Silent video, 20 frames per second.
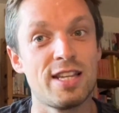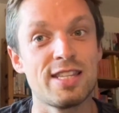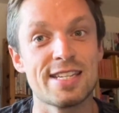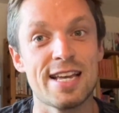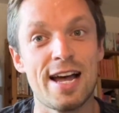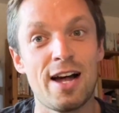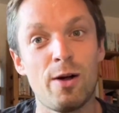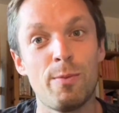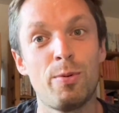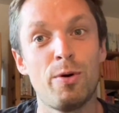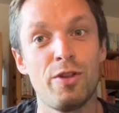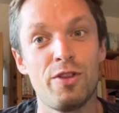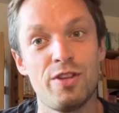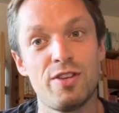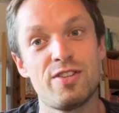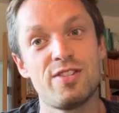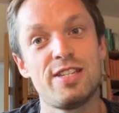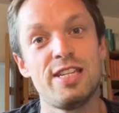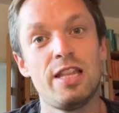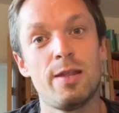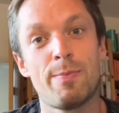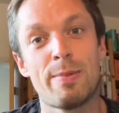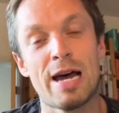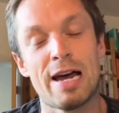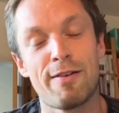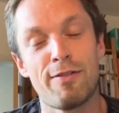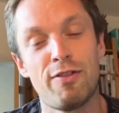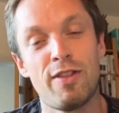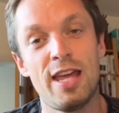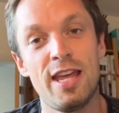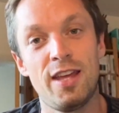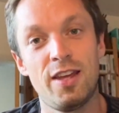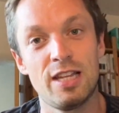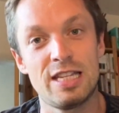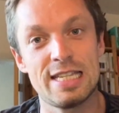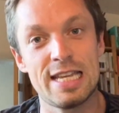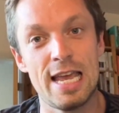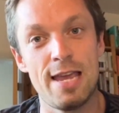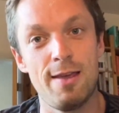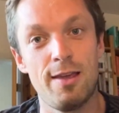to help others see the path they could
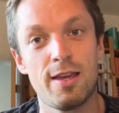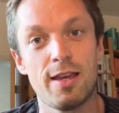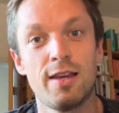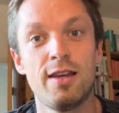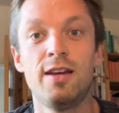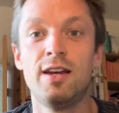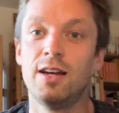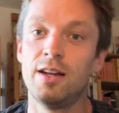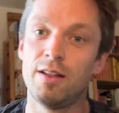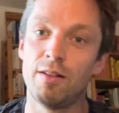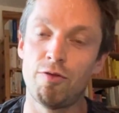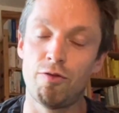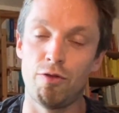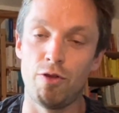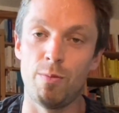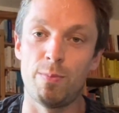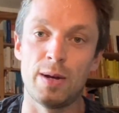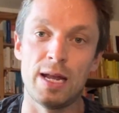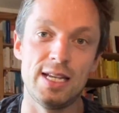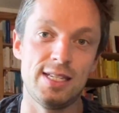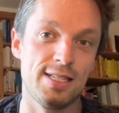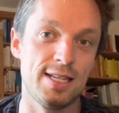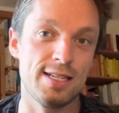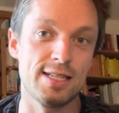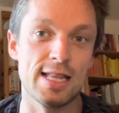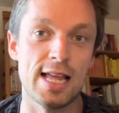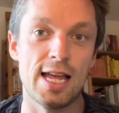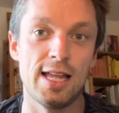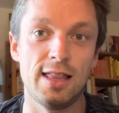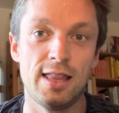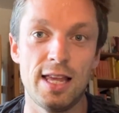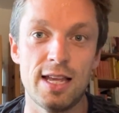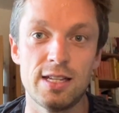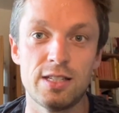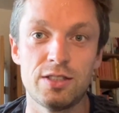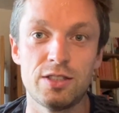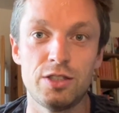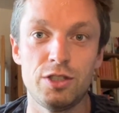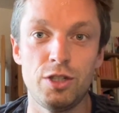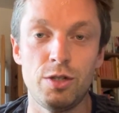take through places like
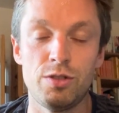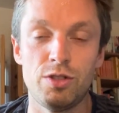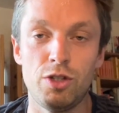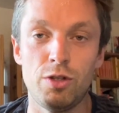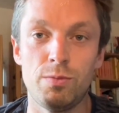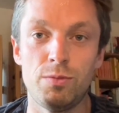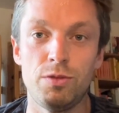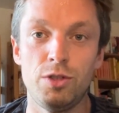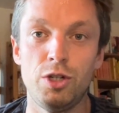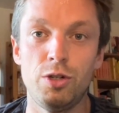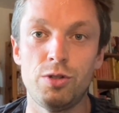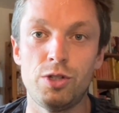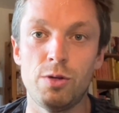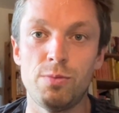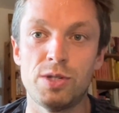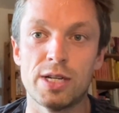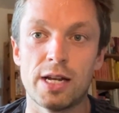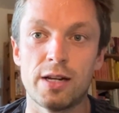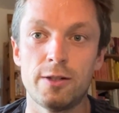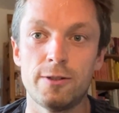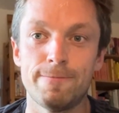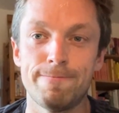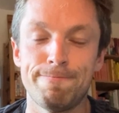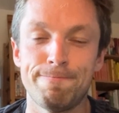this YouTube channel.